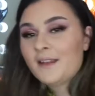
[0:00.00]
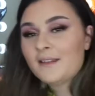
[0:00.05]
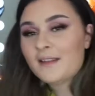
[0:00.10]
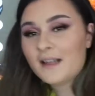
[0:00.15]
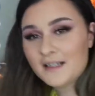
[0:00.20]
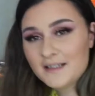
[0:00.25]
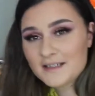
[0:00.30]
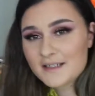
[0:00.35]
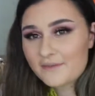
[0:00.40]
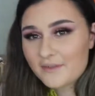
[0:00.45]

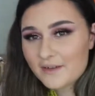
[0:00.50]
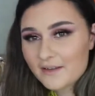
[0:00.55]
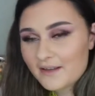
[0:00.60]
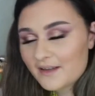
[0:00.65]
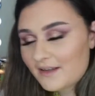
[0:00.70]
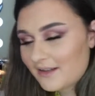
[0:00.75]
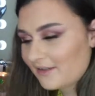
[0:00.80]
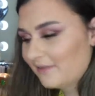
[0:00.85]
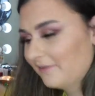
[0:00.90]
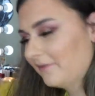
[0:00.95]
that is
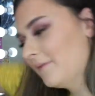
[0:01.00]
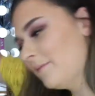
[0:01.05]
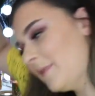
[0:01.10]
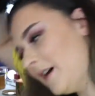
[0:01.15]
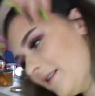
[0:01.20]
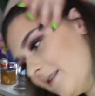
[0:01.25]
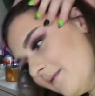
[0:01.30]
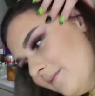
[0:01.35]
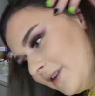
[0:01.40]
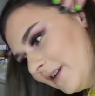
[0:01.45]
everything I got from
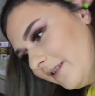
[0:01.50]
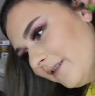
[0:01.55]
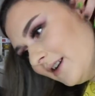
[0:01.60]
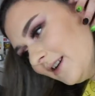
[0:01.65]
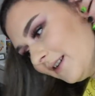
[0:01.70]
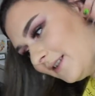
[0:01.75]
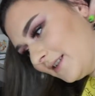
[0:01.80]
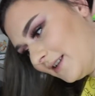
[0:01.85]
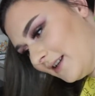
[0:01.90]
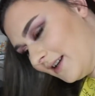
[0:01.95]
Bath & Body
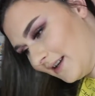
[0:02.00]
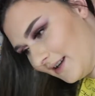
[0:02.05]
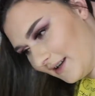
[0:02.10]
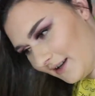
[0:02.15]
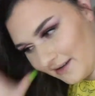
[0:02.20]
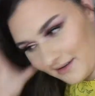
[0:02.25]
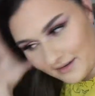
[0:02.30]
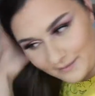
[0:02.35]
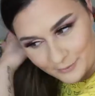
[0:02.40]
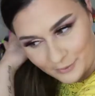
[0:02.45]
Works
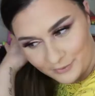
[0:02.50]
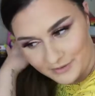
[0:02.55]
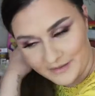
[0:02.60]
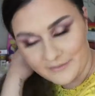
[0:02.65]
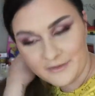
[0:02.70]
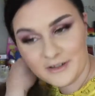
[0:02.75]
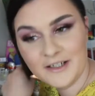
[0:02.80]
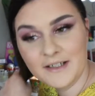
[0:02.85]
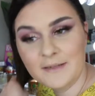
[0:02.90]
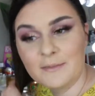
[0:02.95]
and I'm already
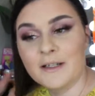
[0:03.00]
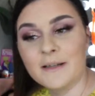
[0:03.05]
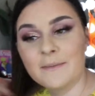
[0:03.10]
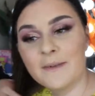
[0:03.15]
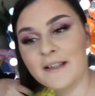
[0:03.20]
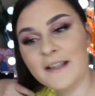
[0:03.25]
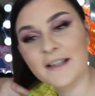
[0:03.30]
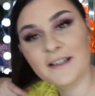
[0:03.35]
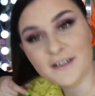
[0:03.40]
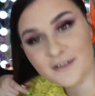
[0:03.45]
wanting to put in
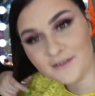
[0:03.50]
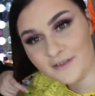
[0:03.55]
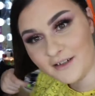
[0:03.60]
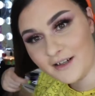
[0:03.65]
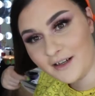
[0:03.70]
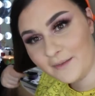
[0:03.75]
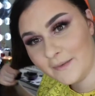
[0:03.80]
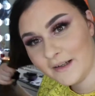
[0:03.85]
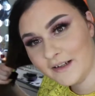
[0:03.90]
my next order